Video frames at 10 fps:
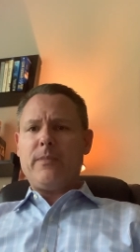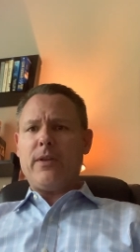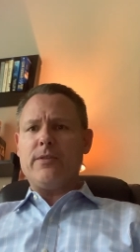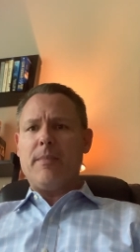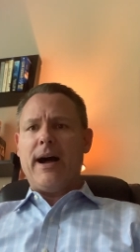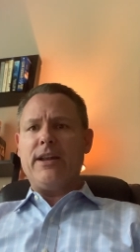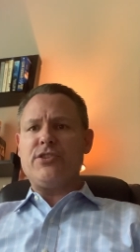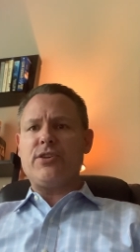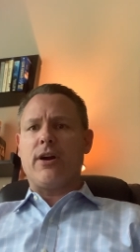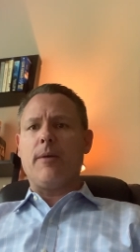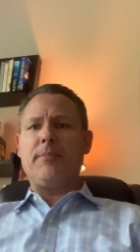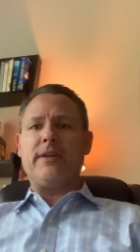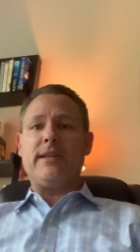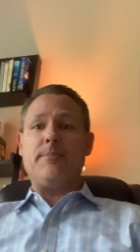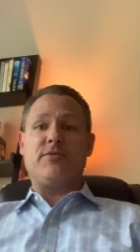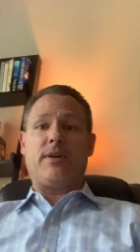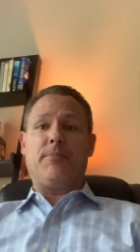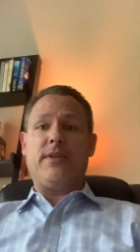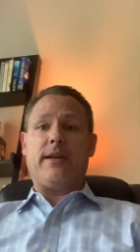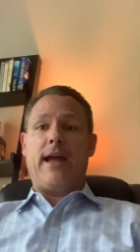your mind sharp and keep
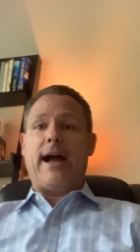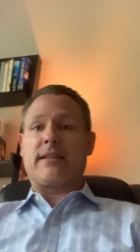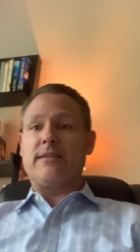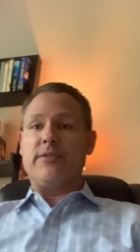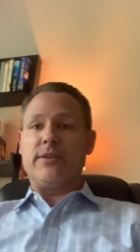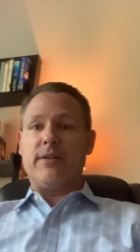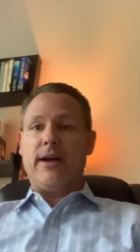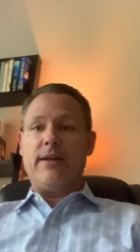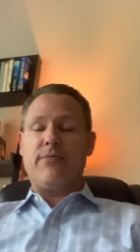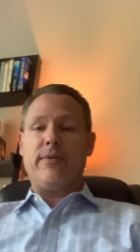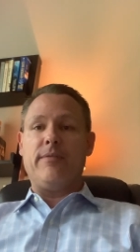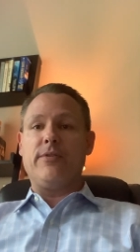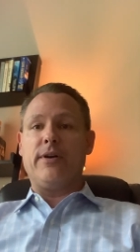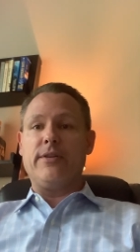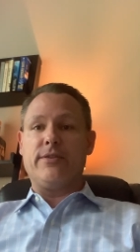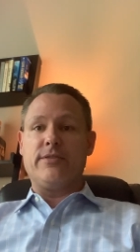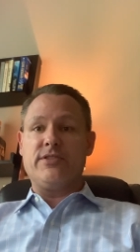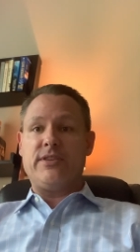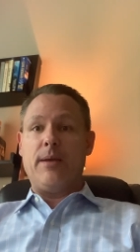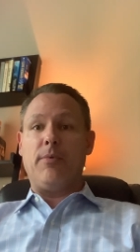something active in your life, even though you're
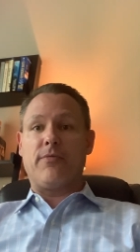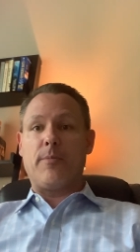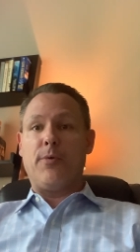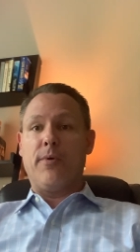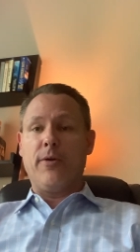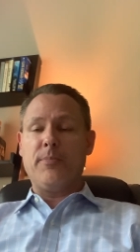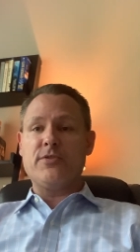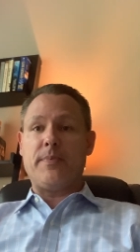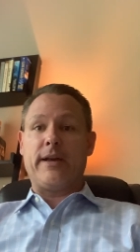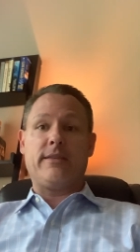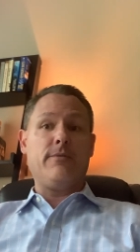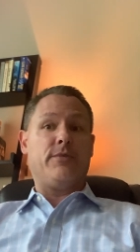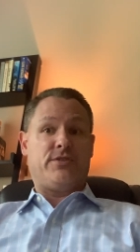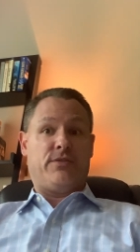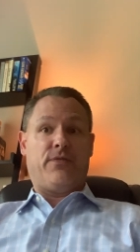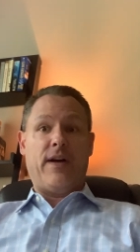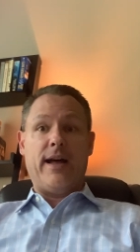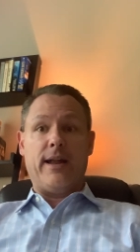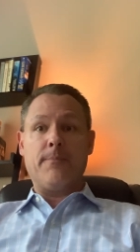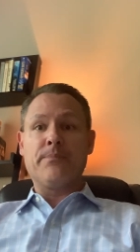disabled from a work perspective, which is
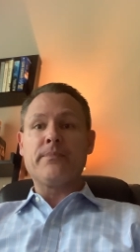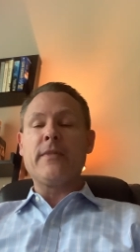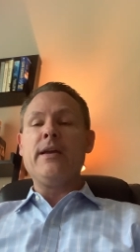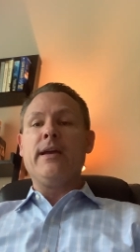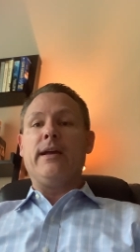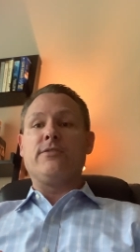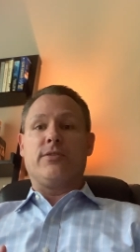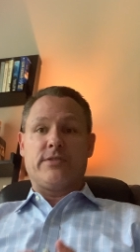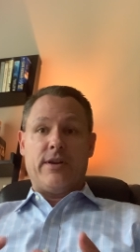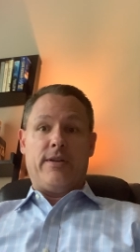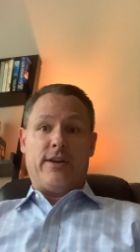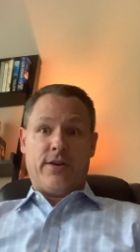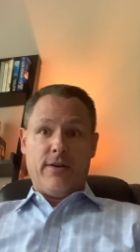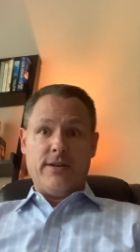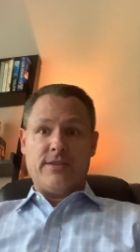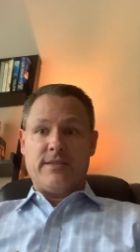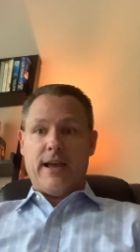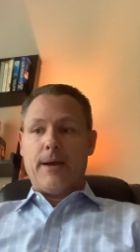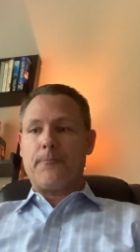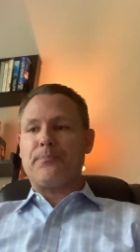fine. And Social Security encourages
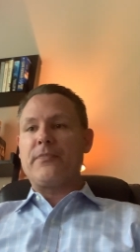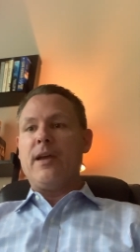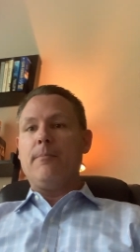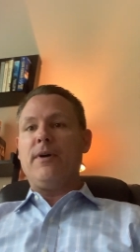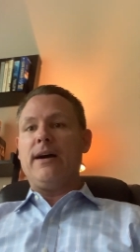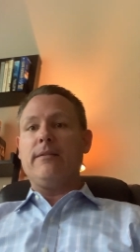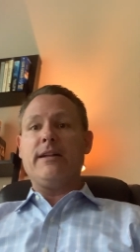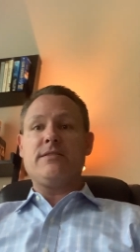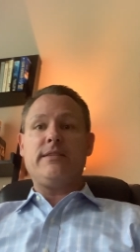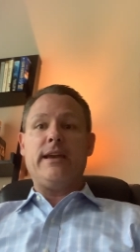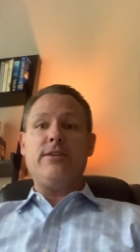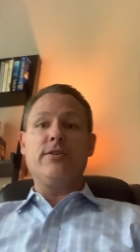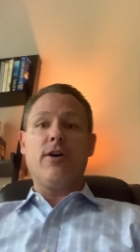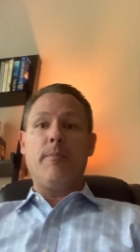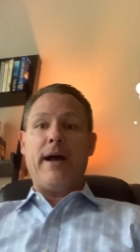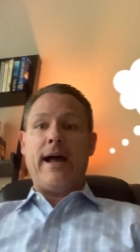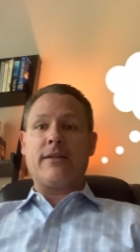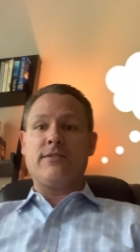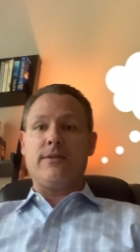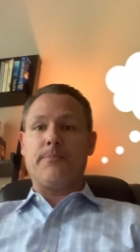that. But let's say you go
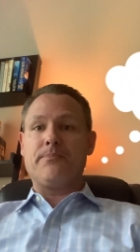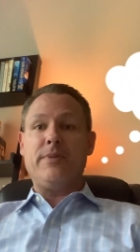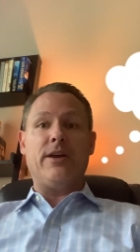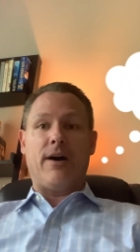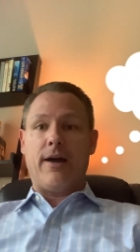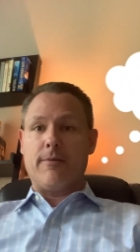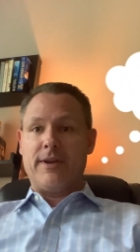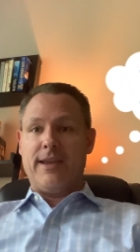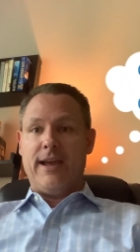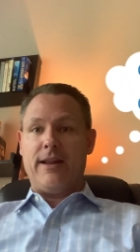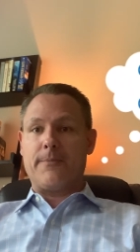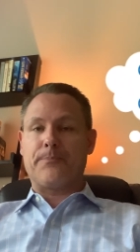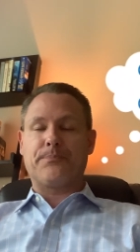back to be an auto mechanic